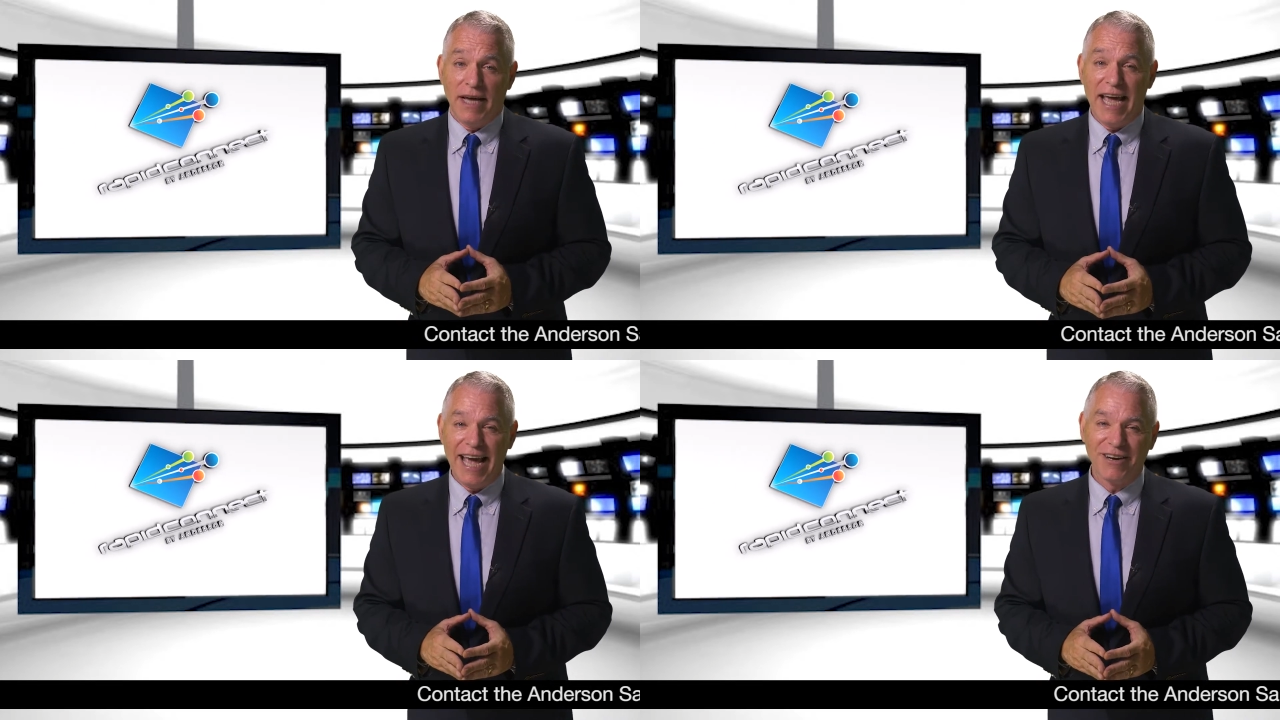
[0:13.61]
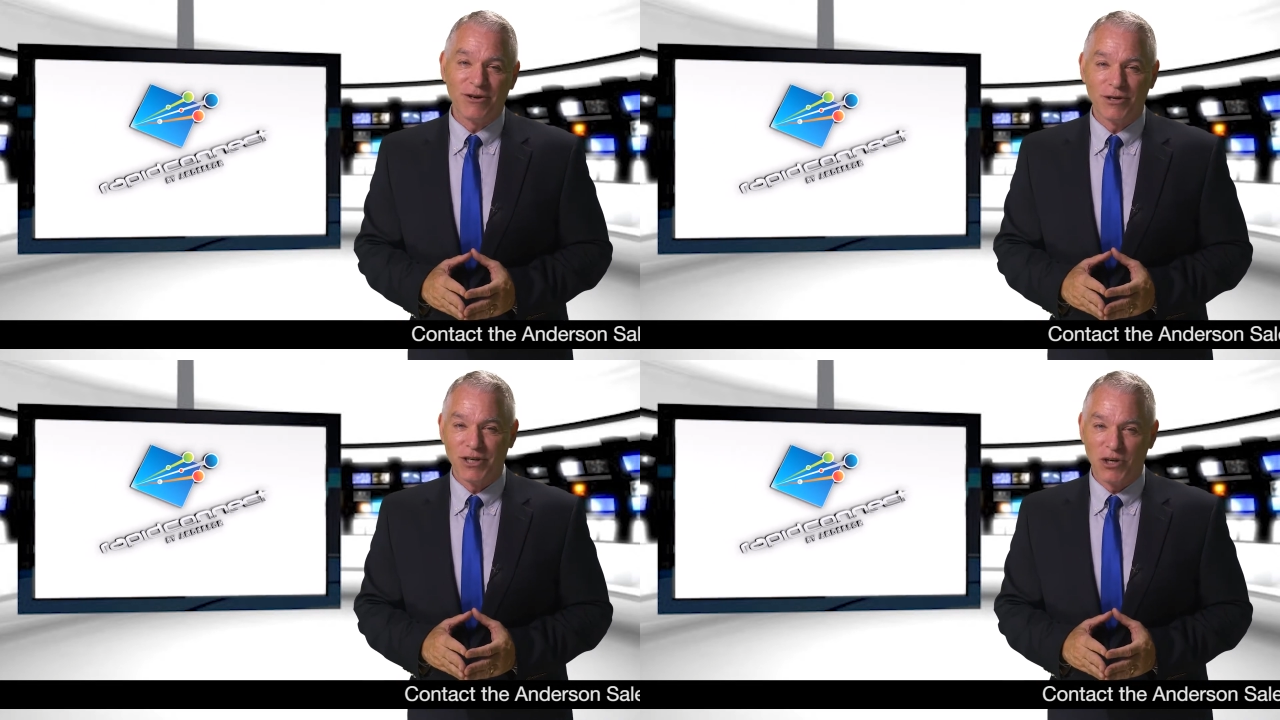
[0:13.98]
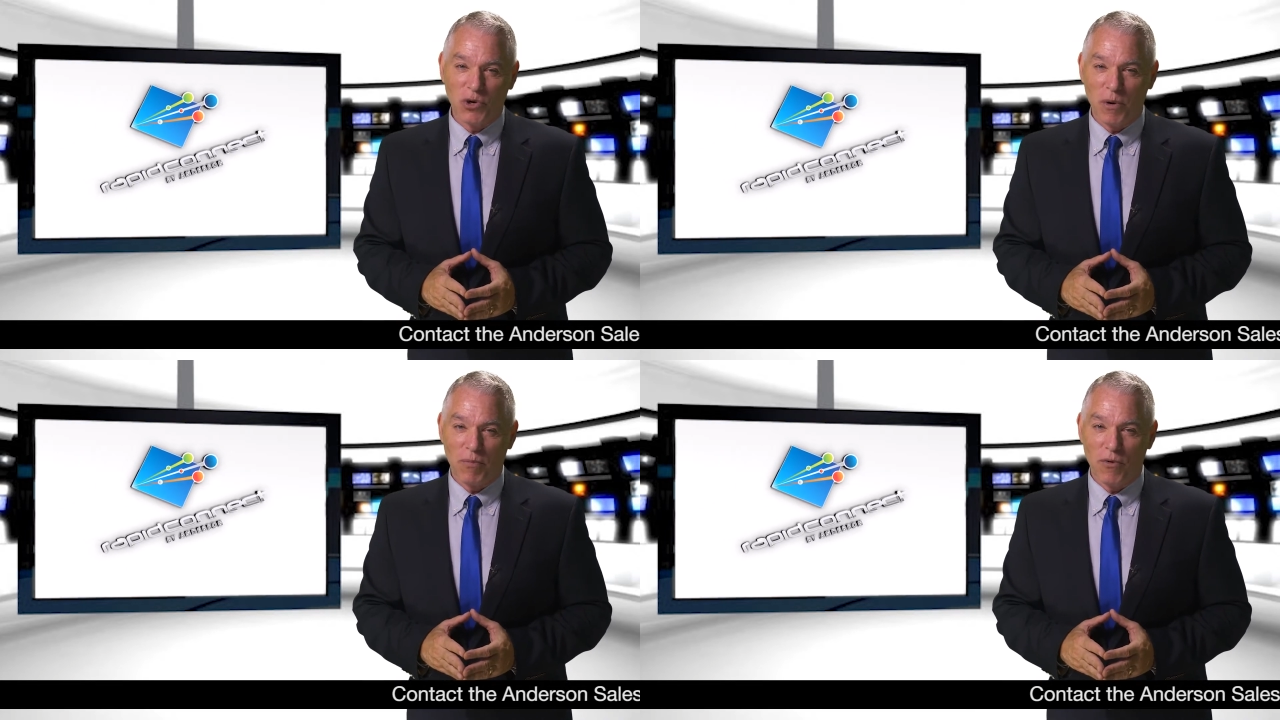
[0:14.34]
Andersen
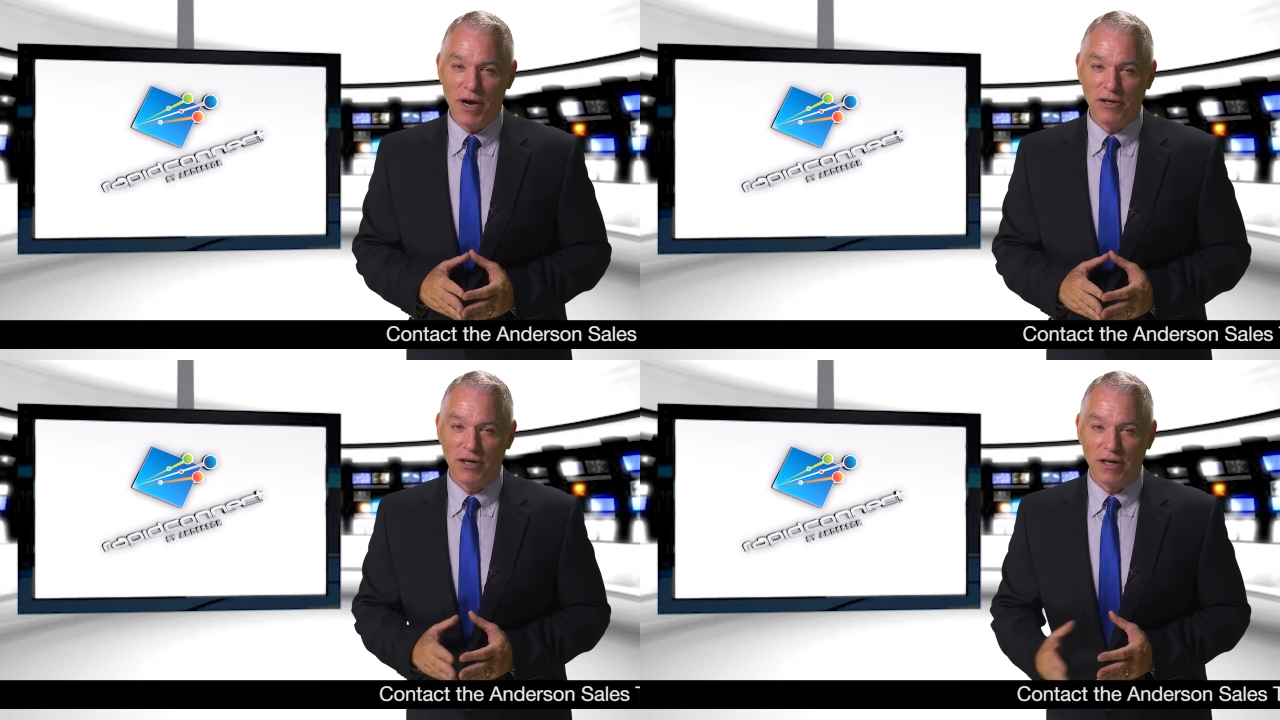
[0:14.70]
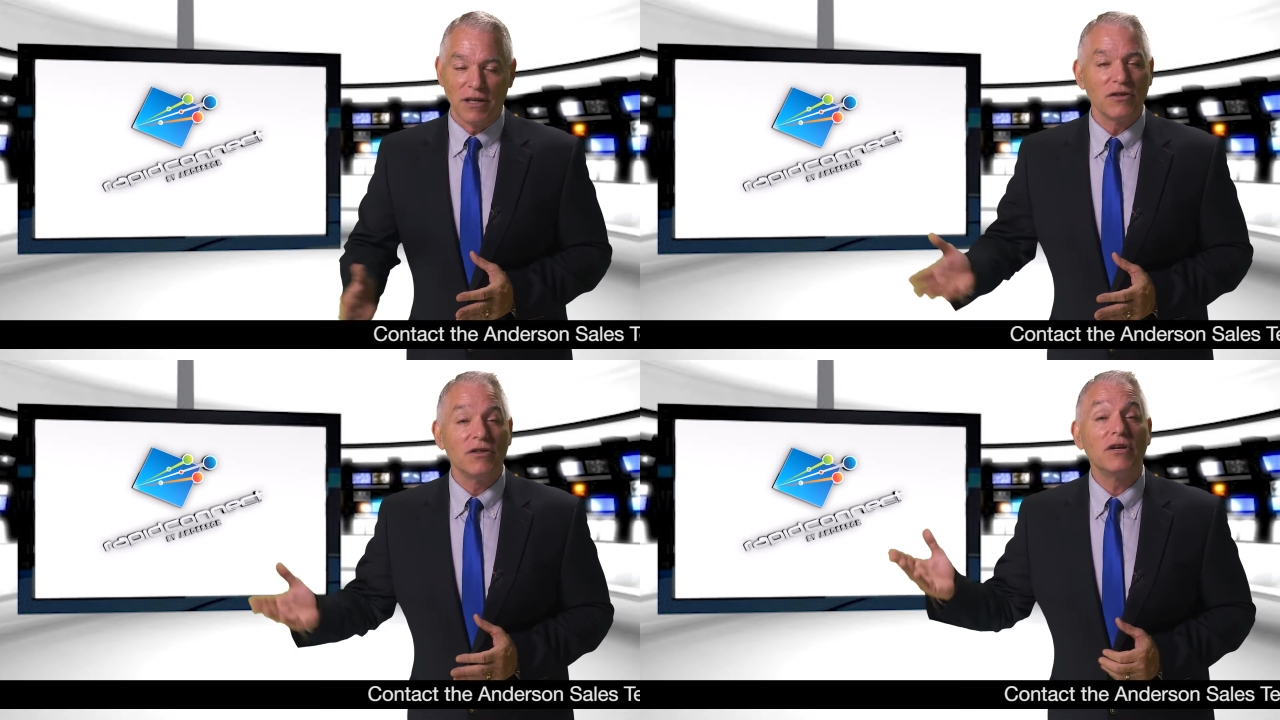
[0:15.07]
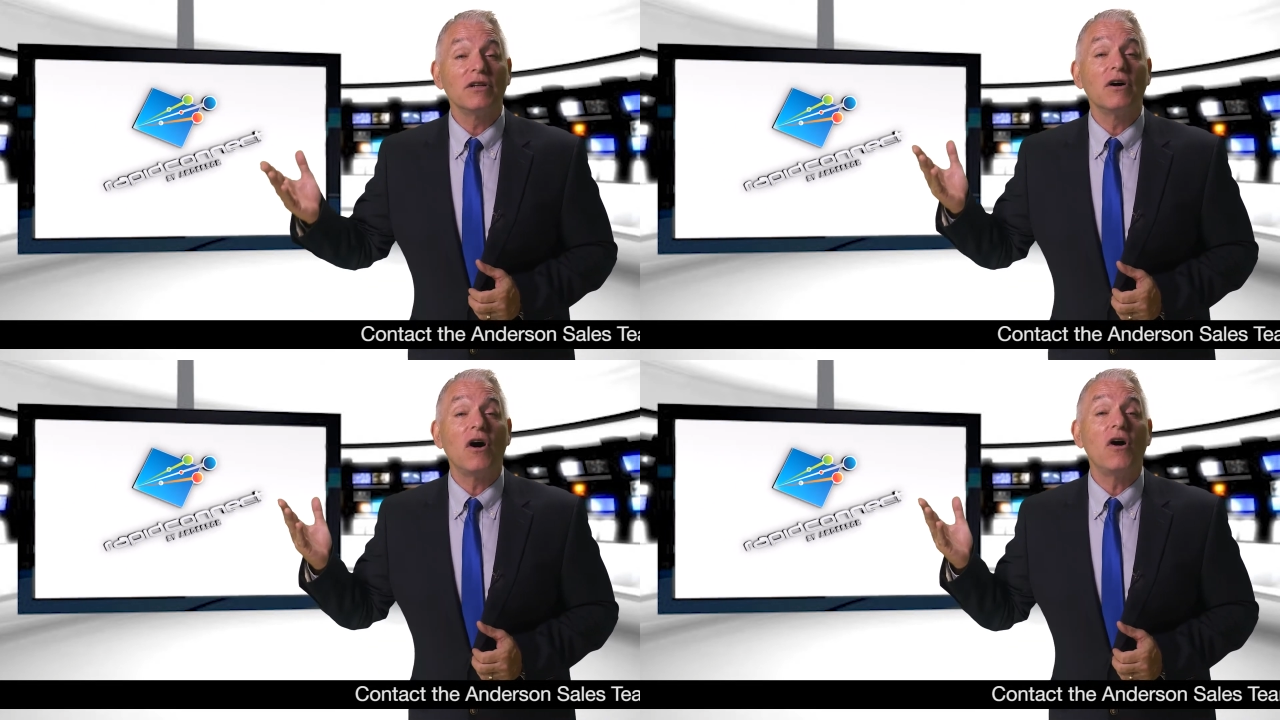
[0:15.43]
Corporation, the